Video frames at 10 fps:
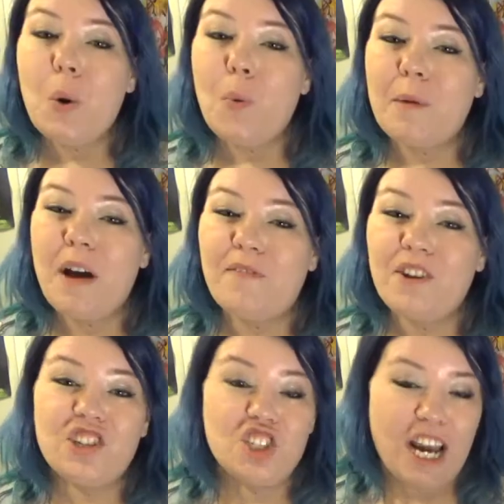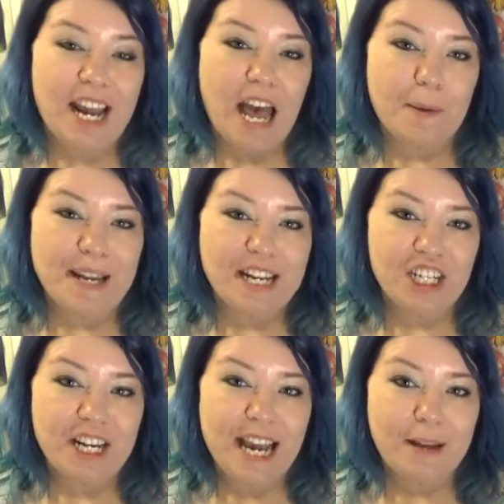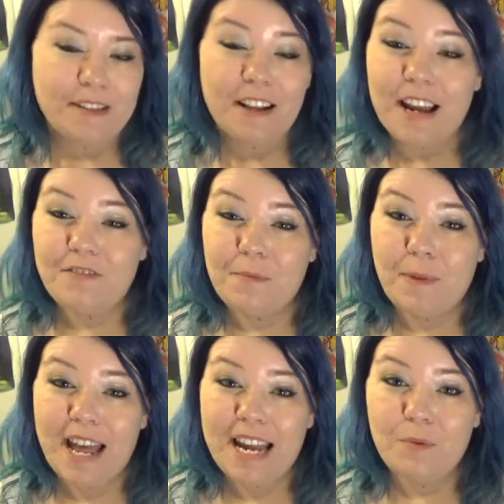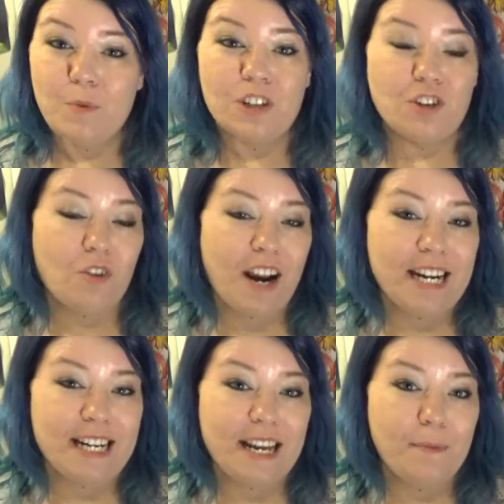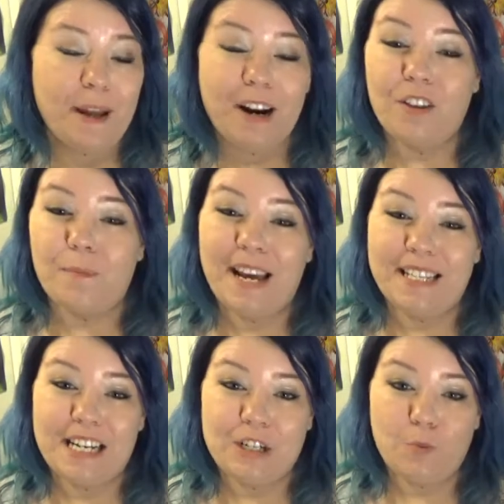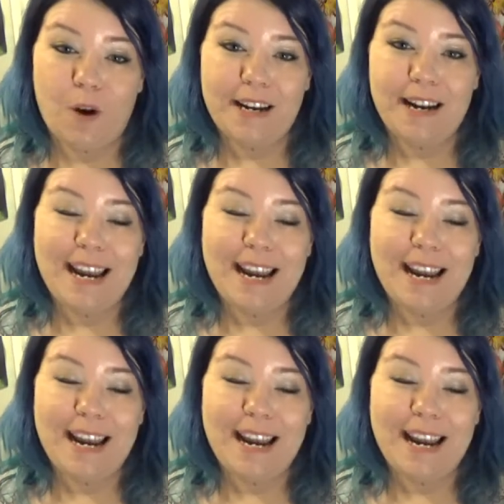One of my first JRPG games that I ever played was Grandia back on the PlayStation 1,